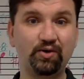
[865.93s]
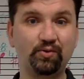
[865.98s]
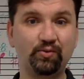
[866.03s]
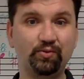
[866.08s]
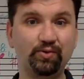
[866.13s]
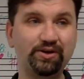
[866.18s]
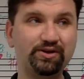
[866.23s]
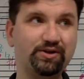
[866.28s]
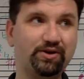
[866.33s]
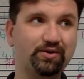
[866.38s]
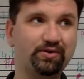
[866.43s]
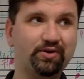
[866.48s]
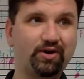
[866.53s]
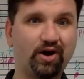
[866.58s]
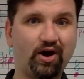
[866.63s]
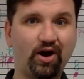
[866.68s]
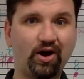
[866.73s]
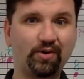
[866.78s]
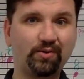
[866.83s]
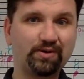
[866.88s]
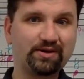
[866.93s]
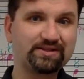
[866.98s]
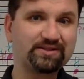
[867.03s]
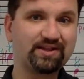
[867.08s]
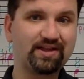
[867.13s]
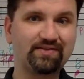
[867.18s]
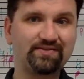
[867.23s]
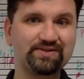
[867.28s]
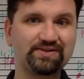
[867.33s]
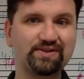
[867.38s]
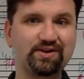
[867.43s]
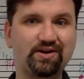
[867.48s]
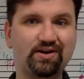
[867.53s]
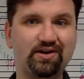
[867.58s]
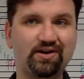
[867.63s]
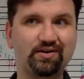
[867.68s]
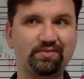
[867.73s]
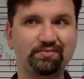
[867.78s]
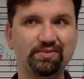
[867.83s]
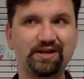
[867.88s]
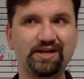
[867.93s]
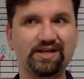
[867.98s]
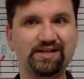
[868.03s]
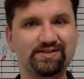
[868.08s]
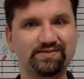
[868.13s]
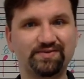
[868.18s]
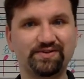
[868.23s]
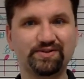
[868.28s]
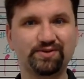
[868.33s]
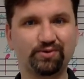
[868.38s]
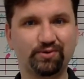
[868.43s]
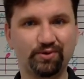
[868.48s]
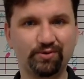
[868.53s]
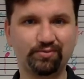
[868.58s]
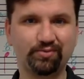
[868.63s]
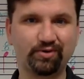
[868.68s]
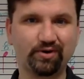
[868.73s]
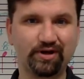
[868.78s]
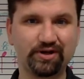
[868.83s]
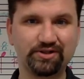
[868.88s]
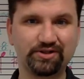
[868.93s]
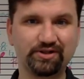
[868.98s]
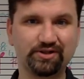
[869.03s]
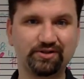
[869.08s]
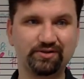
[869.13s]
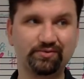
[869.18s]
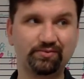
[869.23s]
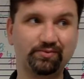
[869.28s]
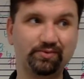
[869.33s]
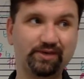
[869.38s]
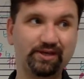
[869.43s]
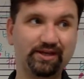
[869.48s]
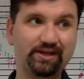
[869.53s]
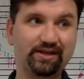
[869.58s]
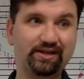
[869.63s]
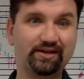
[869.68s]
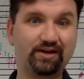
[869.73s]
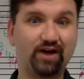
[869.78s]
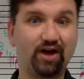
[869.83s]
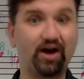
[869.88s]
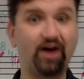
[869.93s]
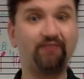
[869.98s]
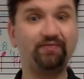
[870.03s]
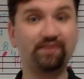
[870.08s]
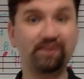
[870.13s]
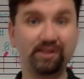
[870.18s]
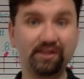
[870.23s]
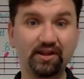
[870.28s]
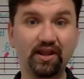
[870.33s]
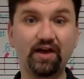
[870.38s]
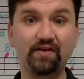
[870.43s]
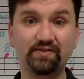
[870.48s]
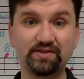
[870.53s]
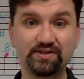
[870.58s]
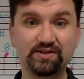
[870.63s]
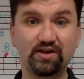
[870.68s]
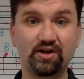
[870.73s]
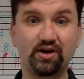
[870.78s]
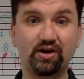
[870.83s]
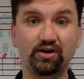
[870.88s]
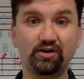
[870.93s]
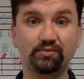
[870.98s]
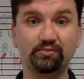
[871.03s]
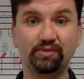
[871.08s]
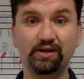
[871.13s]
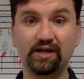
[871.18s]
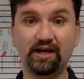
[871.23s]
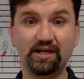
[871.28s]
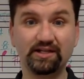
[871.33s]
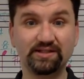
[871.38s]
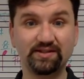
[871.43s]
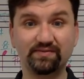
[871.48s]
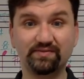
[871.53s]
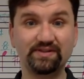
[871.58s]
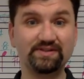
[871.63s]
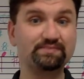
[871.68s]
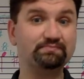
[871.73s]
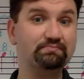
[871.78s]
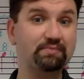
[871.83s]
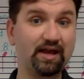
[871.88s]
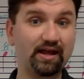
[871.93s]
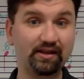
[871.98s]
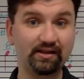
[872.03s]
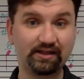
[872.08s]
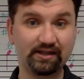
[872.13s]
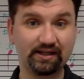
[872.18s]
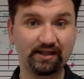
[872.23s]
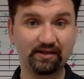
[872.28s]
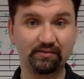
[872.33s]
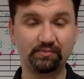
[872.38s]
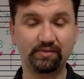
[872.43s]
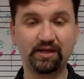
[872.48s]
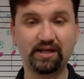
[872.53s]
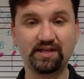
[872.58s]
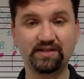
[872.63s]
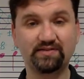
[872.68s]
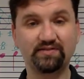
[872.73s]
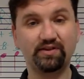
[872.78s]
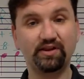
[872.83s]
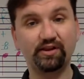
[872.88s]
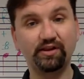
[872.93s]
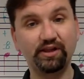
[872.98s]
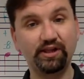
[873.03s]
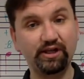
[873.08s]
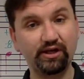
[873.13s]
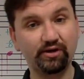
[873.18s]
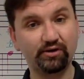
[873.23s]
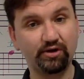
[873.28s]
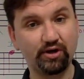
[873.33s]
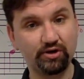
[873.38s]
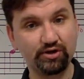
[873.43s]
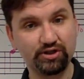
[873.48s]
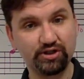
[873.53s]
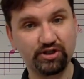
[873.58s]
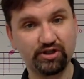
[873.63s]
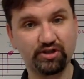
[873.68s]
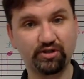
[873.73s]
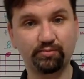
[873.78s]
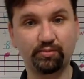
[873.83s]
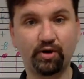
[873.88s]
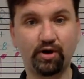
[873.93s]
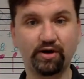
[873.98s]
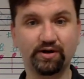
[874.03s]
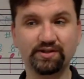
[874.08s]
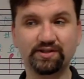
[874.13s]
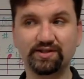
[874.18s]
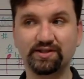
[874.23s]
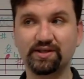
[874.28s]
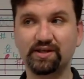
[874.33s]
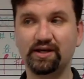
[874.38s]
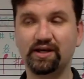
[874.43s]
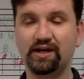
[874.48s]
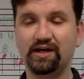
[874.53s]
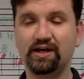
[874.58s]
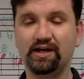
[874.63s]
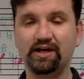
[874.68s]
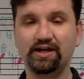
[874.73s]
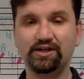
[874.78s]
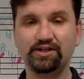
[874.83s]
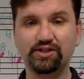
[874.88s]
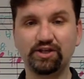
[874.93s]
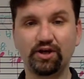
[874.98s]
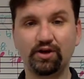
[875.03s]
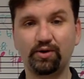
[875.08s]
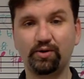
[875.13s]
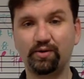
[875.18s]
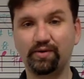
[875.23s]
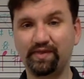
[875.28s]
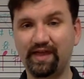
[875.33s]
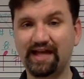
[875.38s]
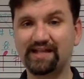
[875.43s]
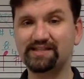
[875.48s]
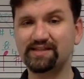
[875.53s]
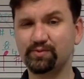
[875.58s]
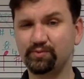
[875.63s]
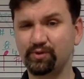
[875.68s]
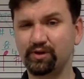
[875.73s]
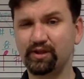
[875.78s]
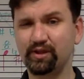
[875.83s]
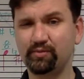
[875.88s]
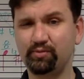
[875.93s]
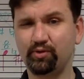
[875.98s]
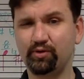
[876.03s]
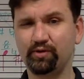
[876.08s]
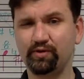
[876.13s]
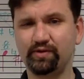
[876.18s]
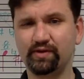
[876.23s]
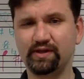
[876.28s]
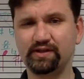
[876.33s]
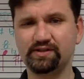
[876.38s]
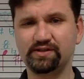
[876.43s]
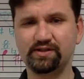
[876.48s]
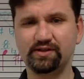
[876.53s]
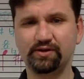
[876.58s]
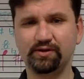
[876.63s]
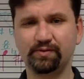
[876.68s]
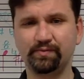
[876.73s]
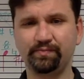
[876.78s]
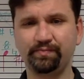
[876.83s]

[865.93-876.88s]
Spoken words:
We don't always love a song because of its chord progression. We often love a song because of its melody, because of the linear notion to the parts. So that's a really important thing too.